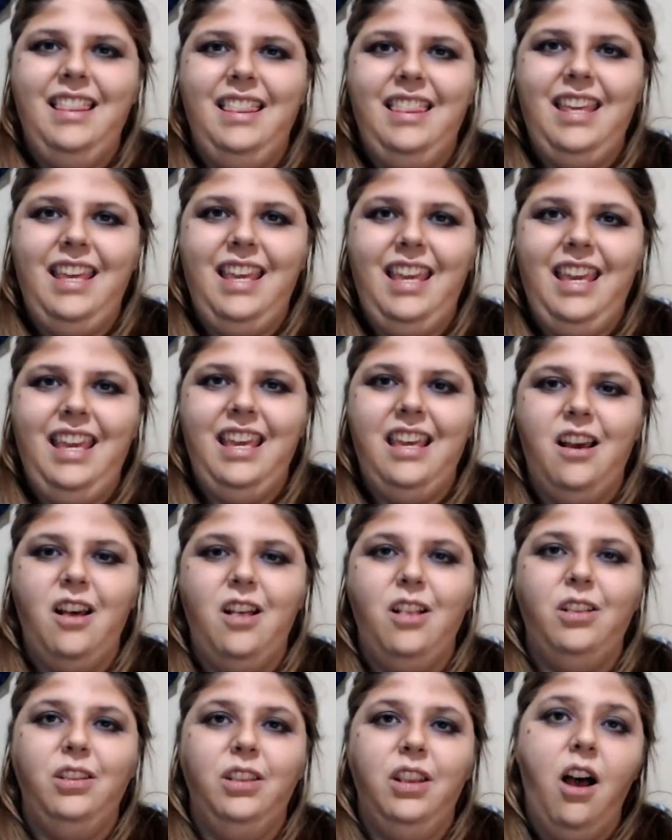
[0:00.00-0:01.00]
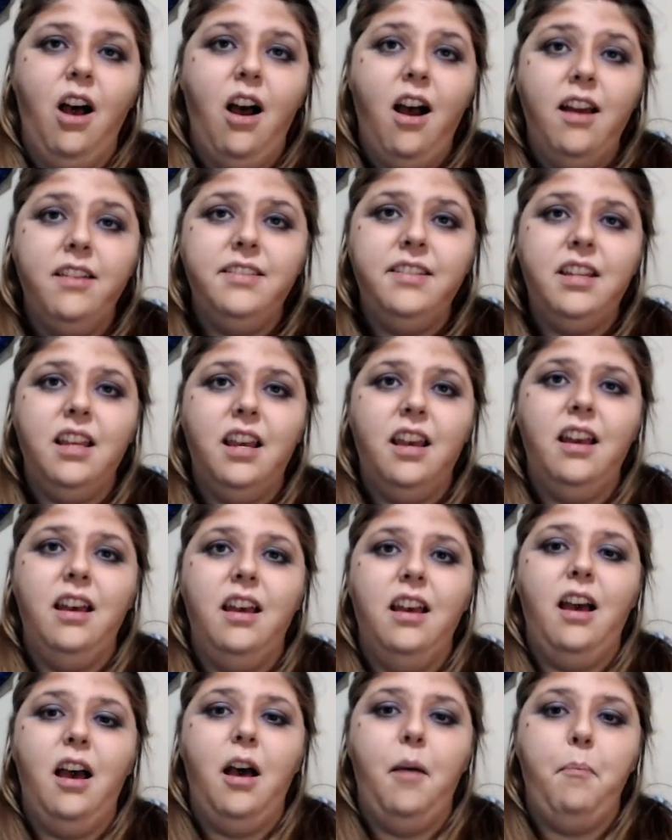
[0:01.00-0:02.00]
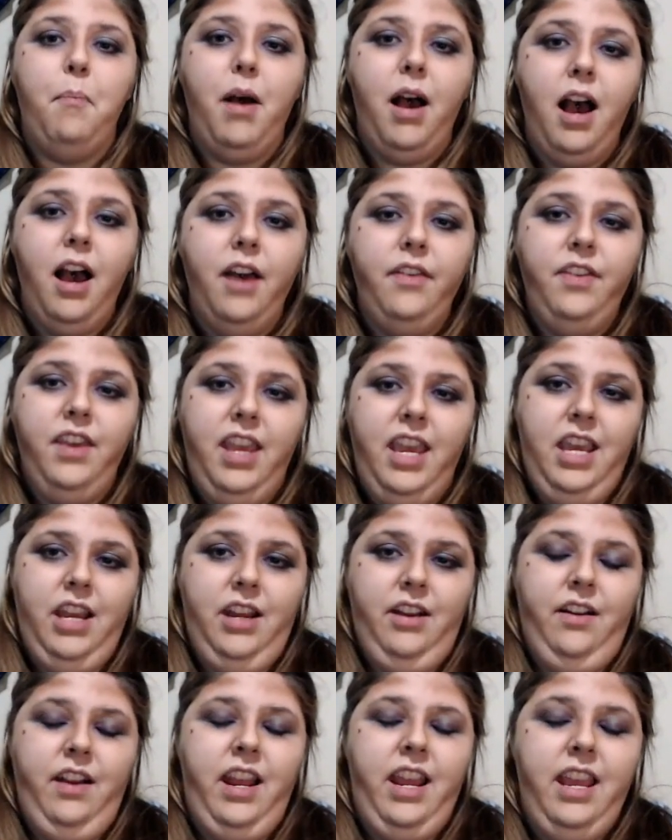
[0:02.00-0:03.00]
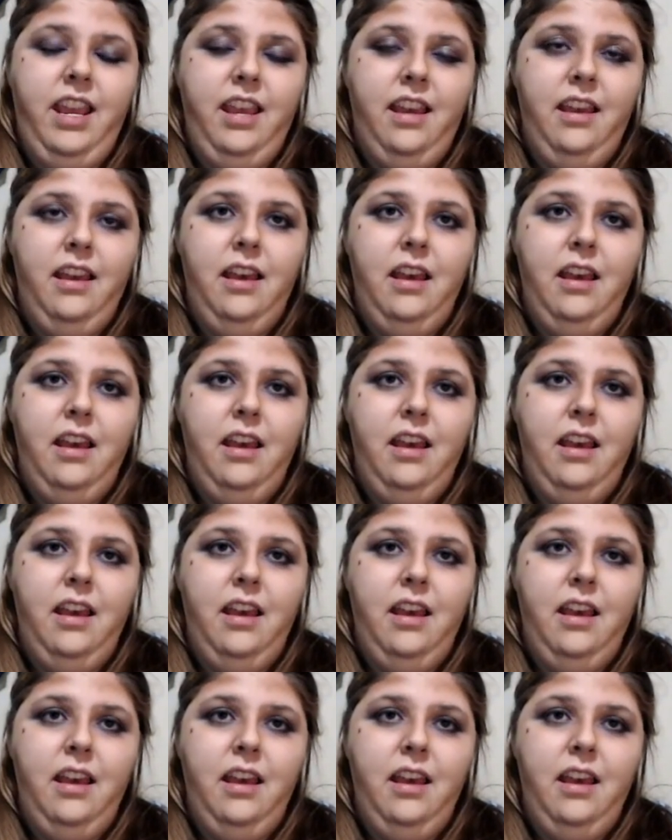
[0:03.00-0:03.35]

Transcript: The Lost Apothecary